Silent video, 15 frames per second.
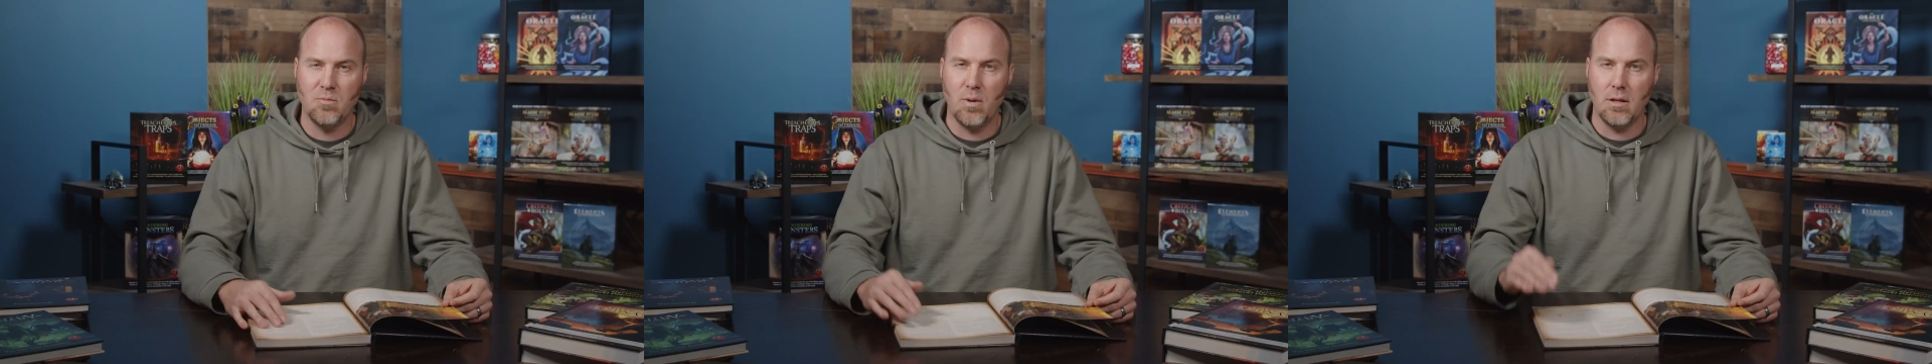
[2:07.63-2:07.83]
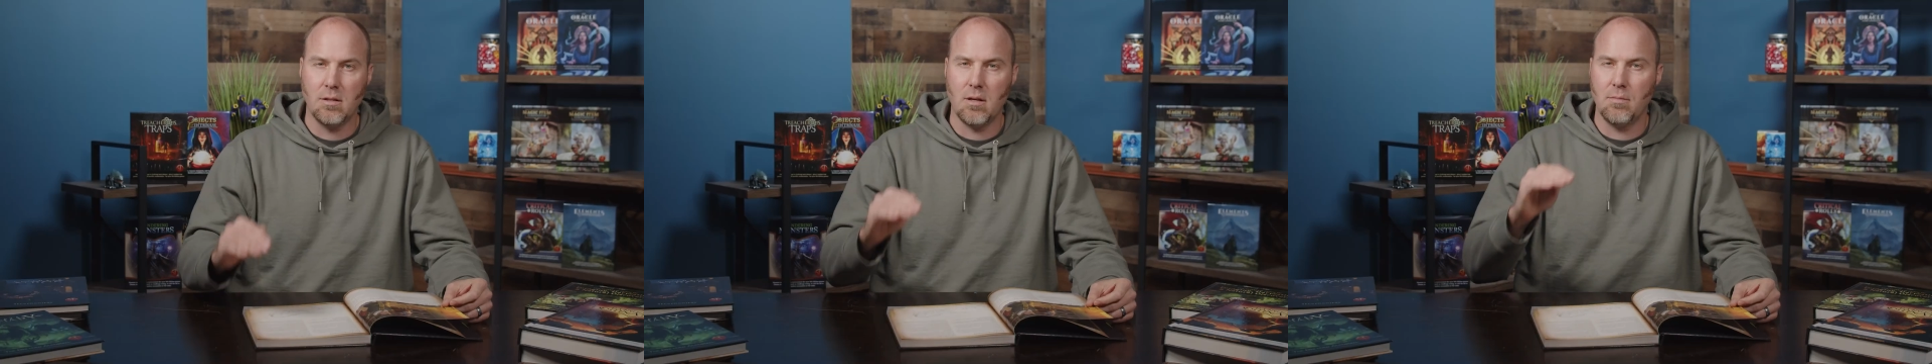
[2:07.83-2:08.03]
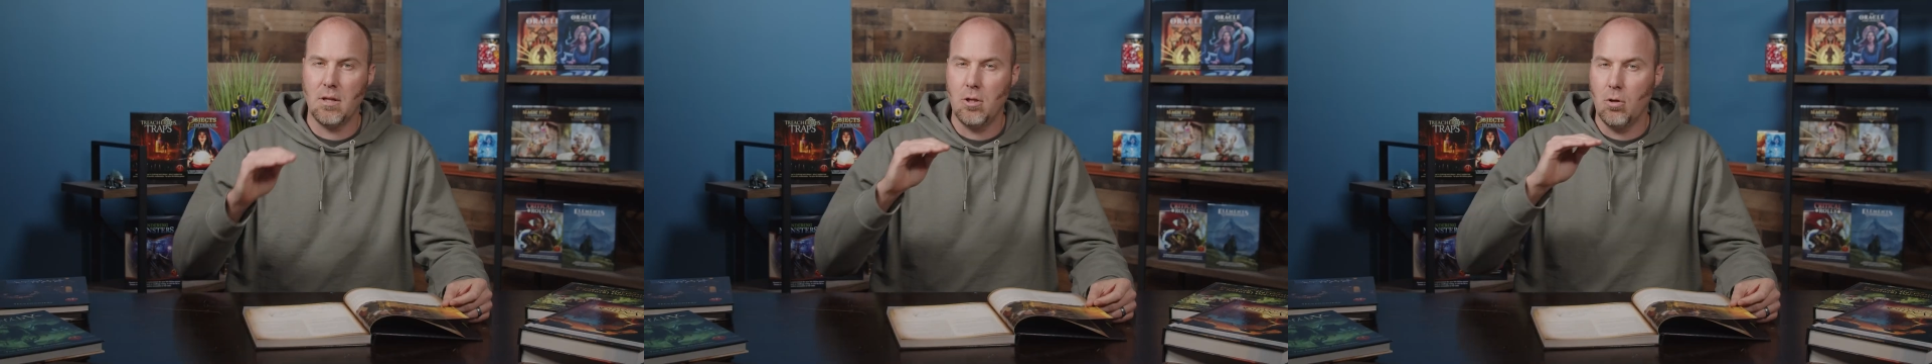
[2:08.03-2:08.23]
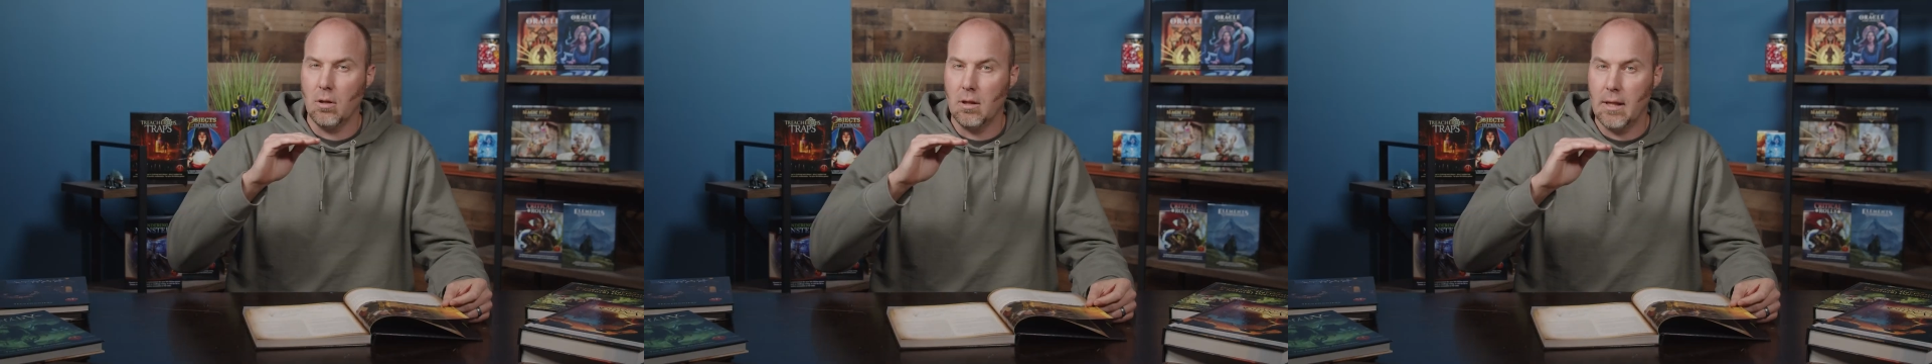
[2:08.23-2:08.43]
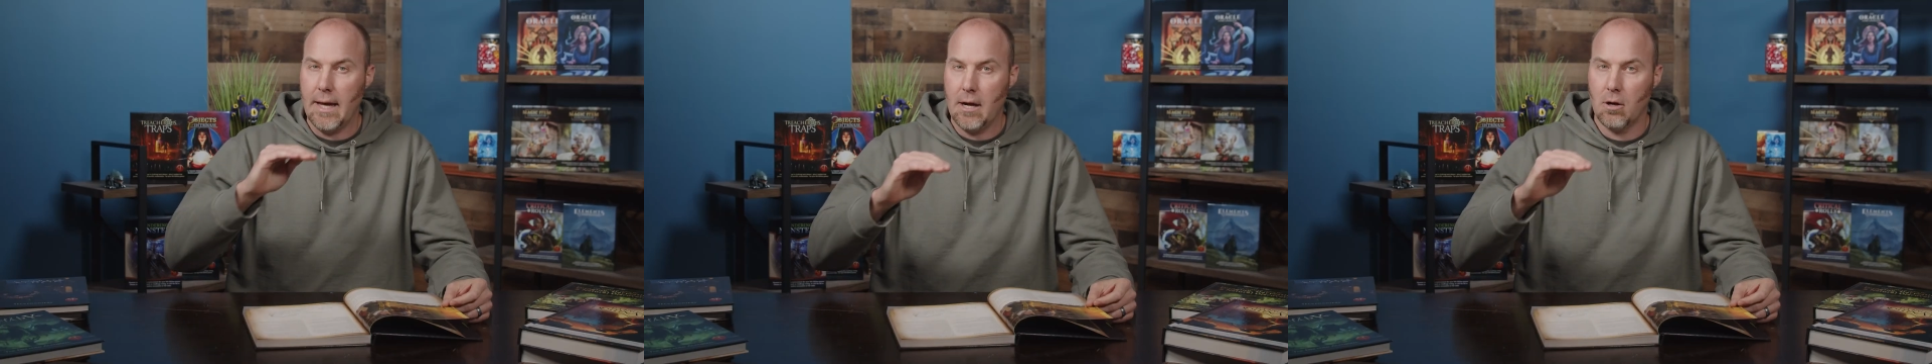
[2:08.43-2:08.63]
but it's something you
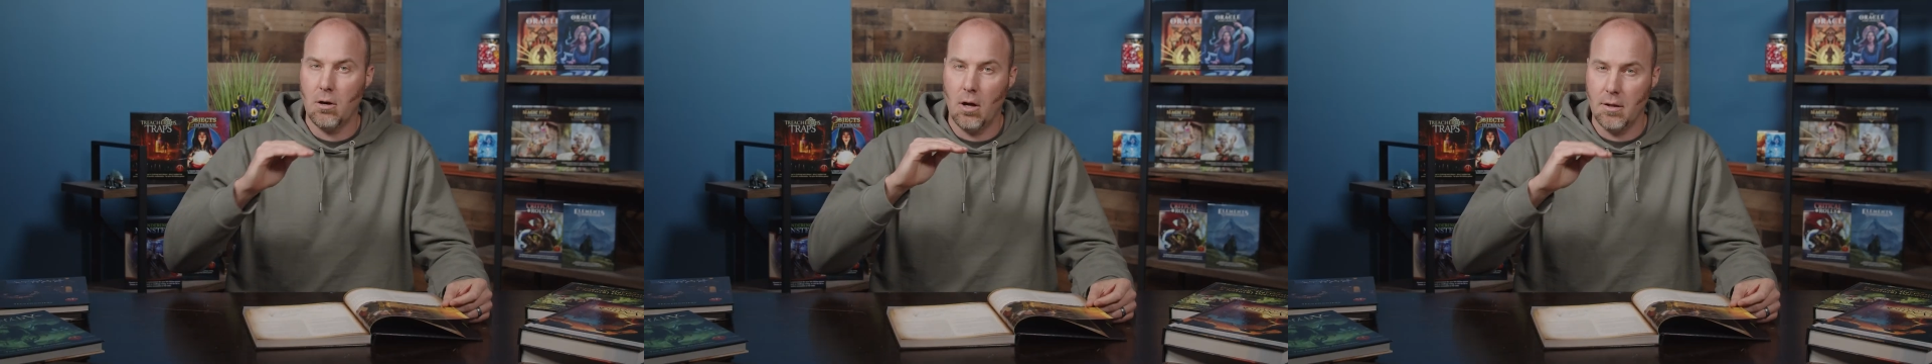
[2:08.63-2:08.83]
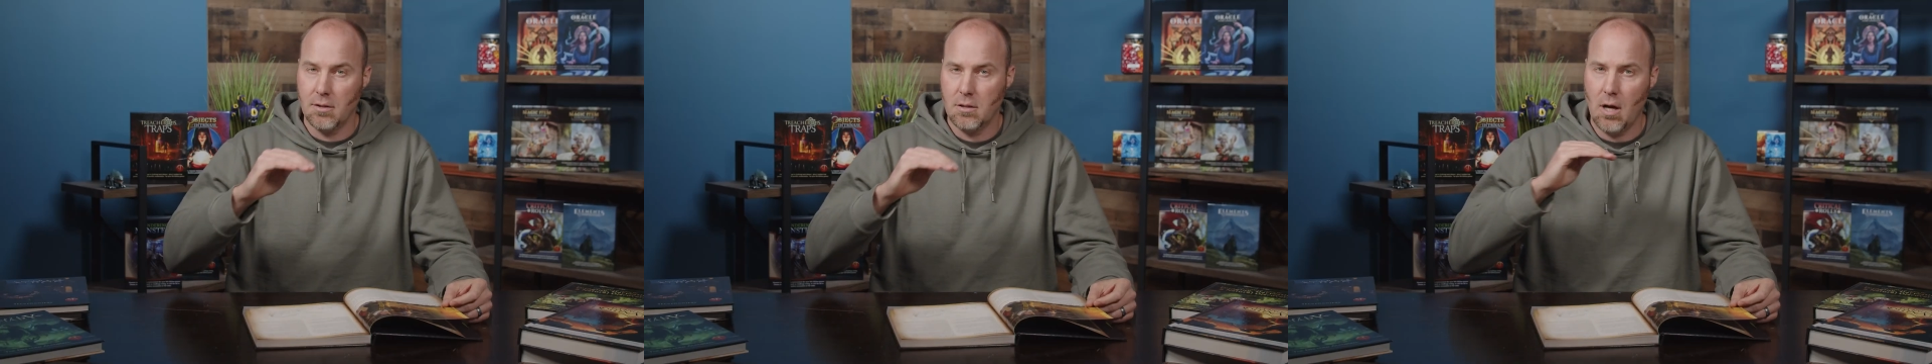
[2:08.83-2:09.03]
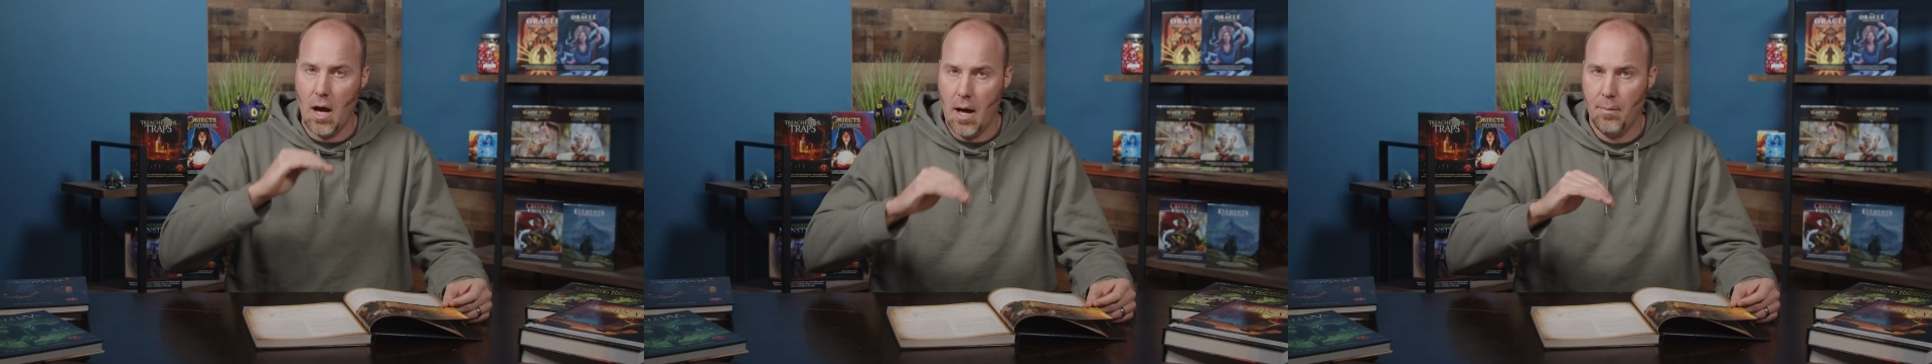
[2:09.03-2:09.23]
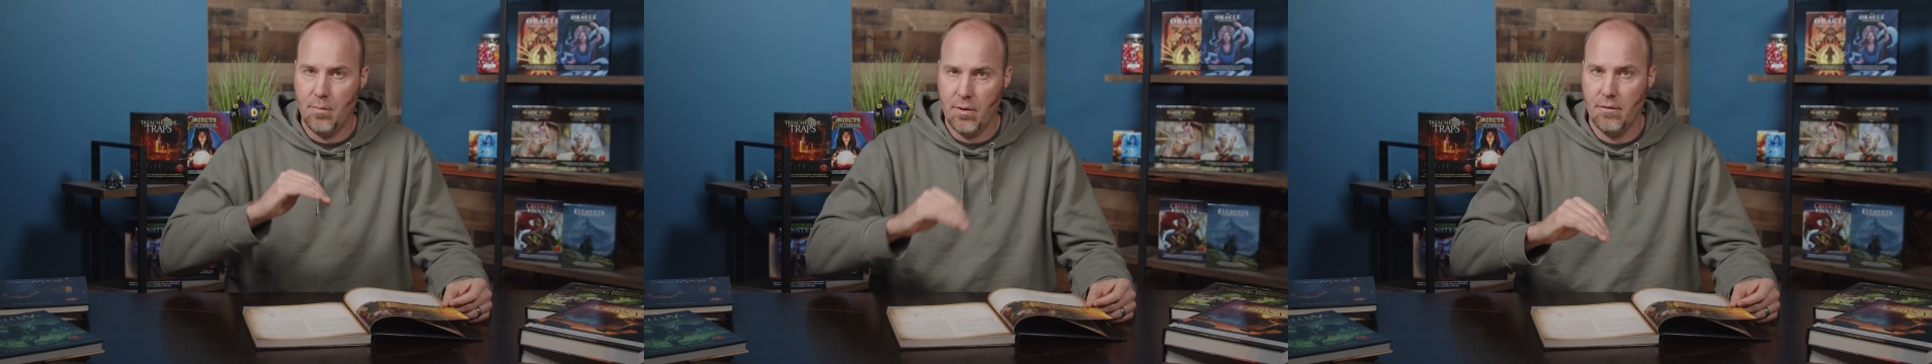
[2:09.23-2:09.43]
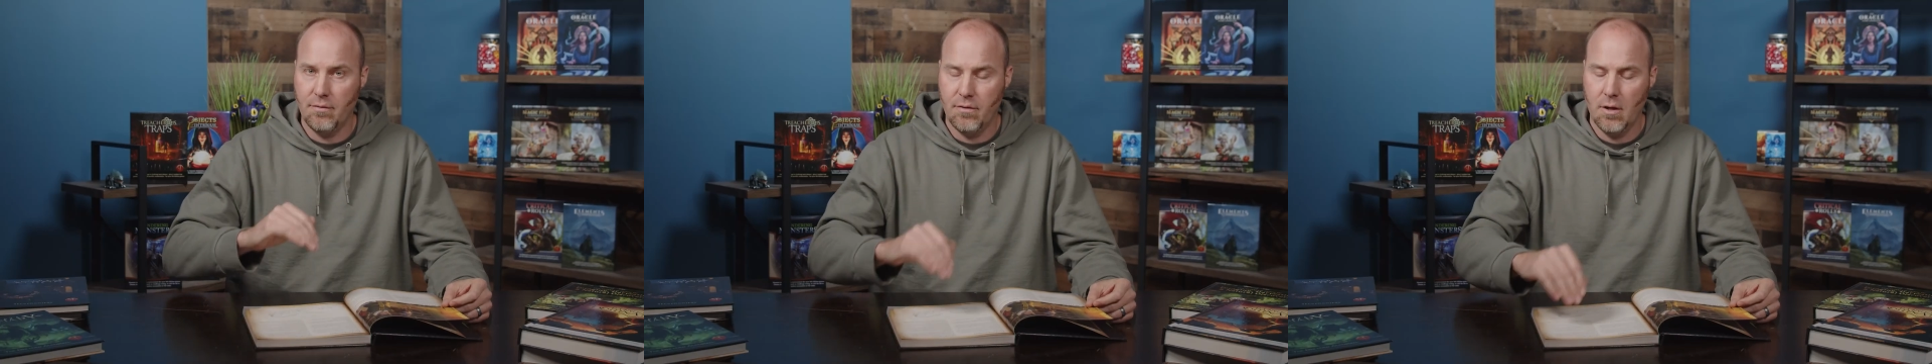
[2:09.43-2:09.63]
can layer on top
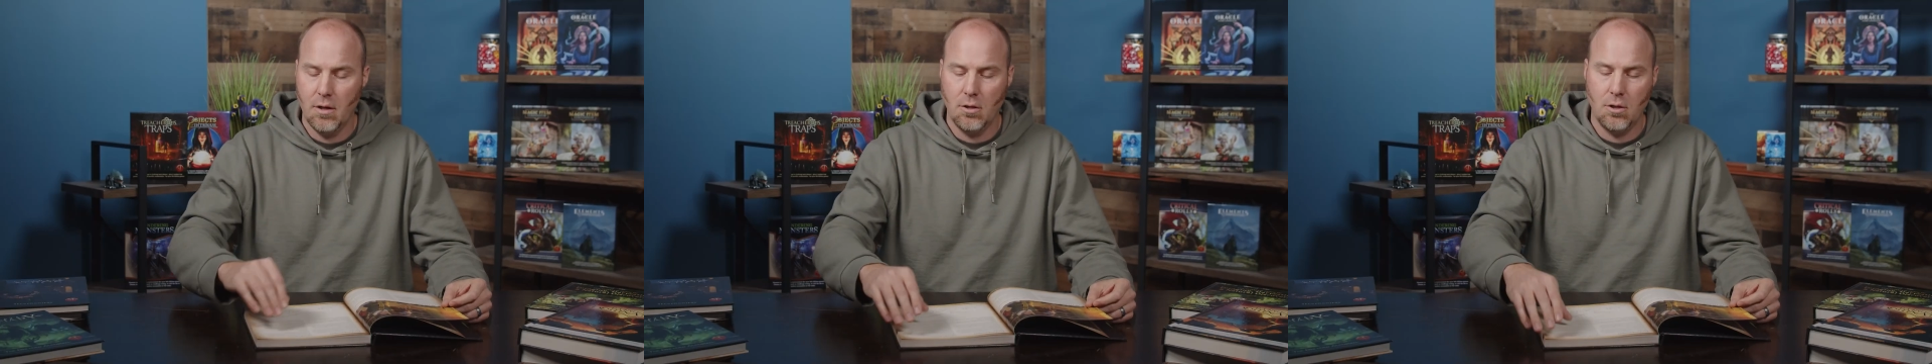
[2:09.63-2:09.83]
of